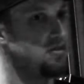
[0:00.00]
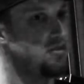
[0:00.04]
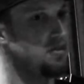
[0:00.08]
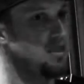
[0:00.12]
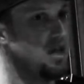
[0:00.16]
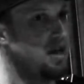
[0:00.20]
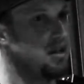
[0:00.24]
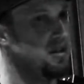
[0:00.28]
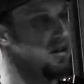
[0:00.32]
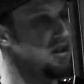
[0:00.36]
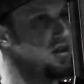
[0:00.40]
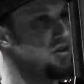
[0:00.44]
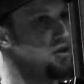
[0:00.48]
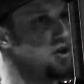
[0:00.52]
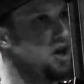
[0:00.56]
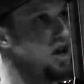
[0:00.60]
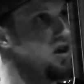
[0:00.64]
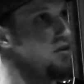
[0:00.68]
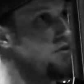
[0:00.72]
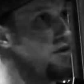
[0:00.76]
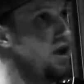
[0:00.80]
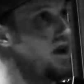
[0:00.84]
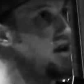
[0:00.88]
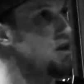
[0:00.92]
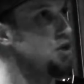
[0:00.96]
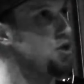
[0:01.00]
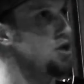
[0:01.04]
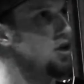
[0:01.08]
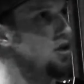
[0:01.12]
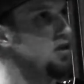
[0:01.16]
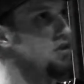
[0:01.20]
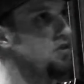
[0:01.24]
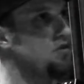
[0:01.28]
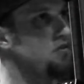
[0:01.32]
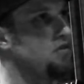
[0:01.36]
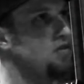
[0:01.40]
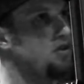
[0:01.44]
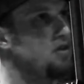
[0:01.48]
that the
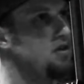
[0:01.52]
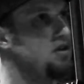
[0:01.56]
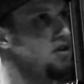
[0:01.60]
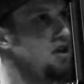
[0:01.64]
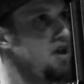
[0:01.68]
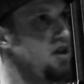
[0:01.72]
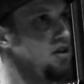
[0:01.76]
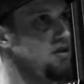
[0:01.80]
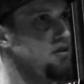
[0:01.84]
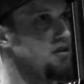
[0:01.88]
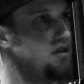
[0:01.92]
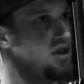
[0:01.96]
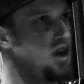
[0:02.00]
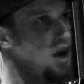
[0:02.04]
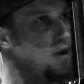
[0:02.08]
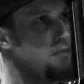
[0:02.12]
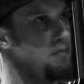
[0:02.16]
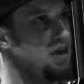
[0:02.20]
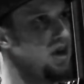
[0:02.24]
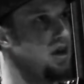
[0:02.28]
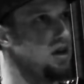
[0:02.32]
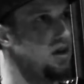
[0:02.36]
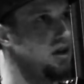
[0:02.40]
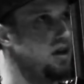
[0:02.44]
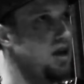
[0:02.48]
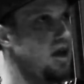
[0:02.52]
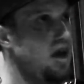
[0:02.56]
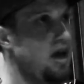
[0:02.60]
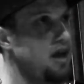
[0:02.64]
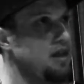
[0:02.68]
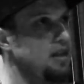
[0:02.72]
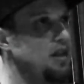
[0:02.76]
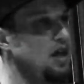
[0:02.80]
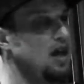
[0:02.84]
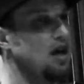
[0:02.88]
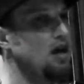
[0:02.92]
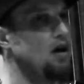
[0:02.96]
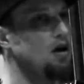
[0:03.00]
generations tend to come in
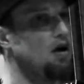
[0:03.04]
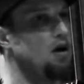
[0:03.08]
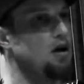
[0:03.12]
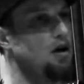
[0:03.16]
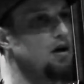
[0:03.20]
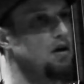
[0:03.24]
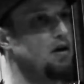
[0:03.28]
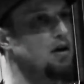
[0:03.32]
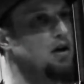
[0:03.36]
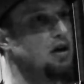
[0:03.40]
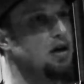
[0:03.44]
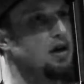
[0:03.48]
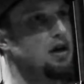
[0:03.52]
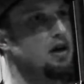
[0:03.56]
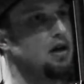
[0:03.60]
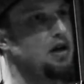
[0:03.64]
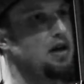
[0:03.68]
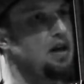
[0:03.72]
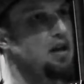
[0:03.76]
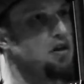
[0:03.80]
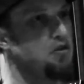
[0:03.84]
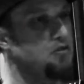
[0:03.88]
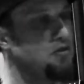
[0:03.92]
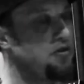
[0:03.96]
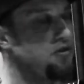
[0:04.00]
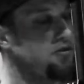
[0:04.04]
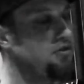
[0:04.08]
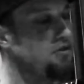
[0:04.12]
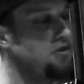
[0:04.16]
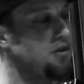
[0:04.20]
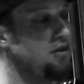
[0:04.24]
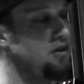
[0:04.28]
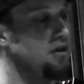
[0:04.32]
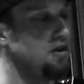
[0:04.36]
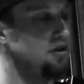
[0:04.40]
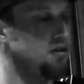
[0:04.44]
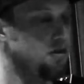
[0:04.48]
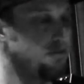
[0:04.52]
and they are
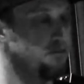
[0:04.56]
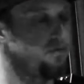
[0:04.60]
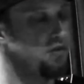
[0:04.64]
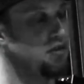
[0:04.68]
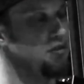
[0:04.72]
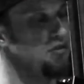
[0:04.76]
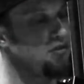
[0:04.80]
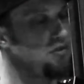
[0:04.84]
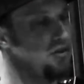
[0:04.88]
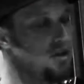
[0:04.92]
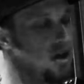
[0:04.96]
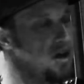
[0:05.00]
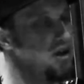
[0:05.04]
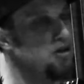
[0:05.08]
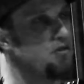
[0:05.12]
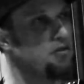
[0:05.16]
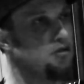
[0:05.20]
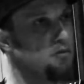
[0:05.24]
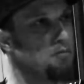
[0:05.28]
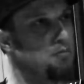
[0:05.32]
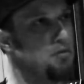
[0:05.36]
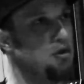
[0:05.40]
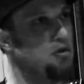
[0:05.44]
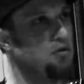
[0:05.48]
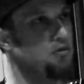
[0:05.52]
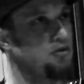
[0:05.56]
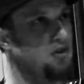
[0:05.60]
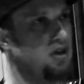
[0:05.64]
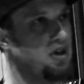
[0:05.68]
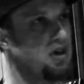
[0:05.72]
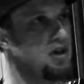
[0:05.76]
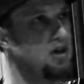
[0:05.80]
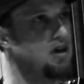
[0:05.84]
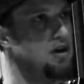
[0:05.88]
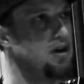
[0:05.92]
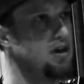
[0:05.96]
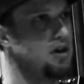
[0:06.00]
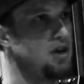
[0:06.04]
interested in different styles of
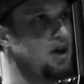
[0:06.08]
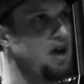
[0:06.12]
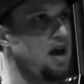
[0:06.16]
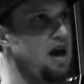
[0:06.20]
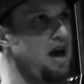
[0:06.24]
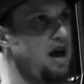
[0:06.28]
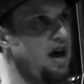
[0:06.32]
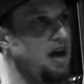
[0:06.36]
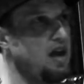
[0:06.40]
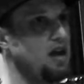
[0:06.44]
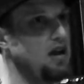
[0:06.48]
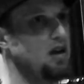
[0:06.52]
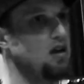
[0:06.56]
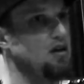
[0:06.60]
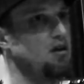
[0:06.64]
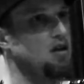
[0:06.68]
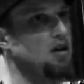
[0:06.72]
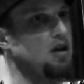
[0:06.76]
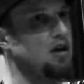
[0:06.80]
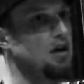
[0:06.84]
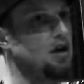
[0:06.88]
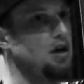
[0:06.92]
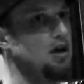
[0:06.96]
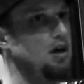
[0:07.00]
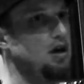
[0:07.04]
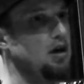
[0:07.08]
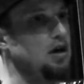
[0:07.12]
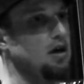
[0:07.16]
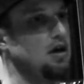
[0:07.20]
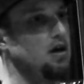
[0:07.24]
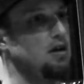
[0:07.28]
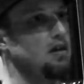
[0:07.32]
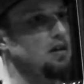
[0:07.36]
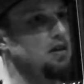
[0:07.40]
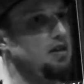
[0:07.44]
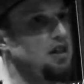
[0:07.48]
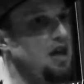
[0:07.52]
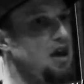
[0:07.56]
music. And
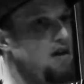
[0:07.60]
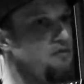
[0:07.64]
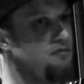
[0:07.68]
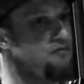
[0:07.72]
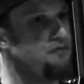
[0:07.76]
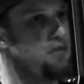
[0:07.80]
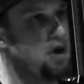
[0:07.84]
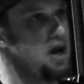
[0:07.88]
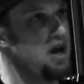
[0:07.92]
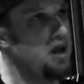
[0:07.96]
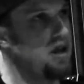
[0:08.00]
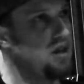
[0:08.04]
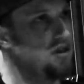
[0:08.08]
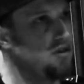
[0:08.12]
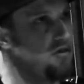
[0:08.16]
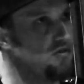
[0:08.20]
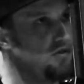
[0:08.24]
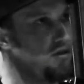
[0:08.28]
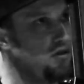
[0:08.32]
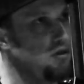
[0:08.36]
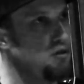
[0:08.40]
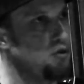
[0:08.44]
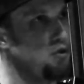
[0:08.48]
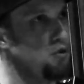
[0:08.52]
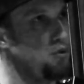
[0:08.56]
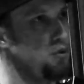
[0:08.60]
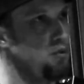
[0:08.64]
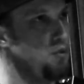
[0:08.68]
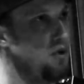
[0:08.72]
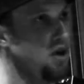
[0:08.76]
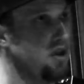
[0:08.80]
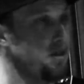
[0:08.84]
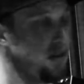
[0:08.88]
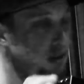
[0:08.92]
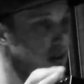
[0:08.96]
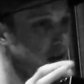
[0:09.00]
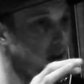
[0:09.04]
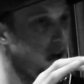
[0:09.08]
their friends, who
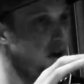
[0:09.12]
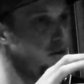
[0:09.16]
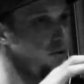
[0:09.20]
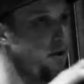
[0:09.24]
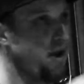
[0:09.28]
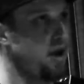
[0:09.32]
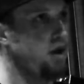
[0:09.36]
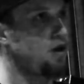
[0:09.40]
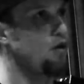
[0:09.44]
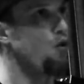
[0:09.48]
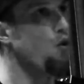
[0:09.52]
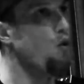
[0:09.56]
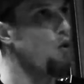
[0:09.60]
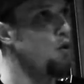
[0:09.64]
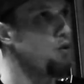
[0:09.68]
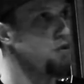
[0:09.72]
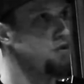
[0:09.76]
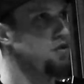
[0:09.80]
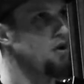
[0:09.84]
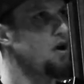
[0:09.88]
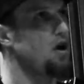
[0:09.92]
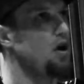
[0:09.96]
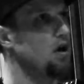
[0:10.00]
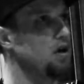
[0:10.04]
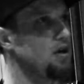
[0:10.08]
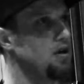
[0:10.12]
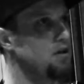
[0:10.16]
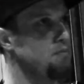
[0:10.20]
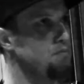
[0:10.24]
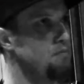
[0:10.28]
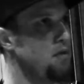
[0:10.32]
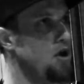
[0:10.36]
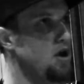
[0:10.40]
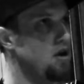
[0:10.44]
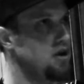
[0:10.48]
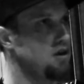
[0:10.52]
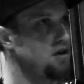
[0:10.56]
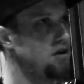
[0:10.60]
are the direct core target
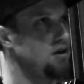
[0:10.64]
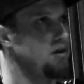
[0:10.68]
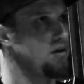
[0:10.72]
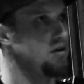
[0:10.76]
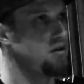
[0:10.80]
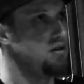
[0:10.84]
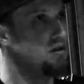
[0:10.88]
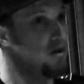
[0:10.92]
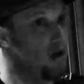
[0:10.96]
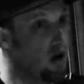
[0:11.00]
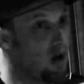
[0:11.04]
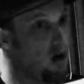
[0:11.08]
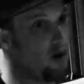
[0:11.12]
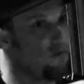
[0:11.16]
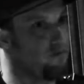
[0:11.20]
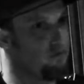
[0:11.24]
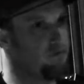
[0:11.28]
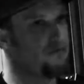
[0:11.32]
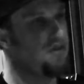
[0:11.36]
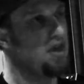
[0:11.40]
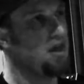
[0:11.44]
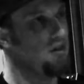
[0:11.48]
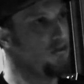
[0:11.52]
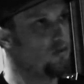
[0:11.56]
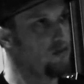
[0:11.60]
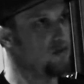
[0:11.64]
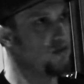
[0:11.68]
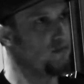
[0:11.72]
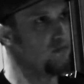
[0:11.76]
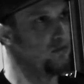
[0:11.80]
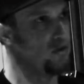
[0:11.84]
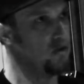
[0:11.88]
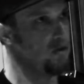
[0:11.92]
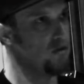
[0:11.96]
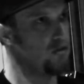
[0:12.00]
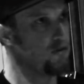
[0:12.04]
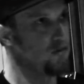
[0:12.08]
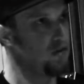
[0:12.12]
market of
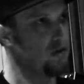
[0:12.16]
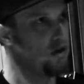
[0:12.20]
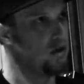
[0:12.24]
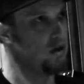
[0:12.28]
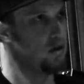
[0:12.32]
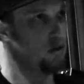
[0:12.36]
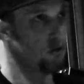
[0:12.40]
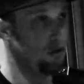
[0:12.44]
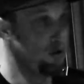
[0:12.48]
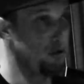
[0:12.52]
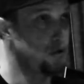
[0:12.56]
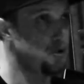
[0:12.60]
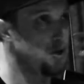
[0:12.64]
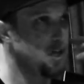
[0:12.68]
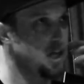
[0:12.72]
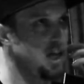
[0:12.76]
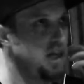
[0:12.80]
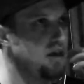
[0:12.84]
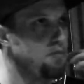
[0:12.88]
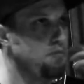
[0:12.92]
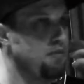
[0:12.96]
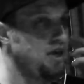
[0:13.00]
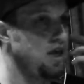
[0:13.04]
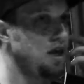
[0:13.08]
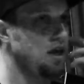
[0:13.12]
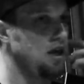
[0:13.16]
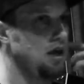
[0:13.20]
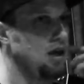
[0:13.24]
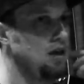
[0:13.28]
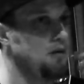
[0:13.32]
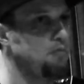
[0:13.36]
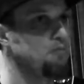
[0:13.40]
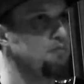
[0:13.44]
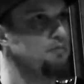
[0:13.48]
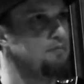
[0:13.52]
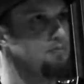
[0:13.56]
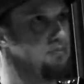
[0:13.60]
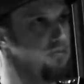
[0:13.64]
festivals, usually
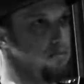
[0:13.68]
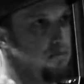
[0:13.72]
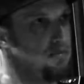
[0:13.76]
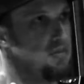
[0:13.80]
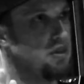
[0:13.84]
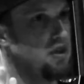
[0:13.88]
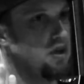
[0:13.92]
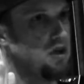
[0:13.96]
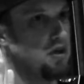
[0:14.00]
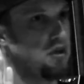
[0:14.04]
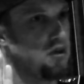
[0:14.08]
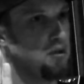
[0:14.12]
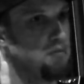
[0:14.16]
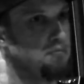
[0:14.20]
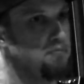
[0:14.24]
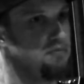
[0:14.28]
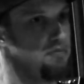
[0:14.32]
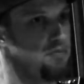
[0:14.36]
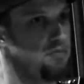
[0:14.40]
being the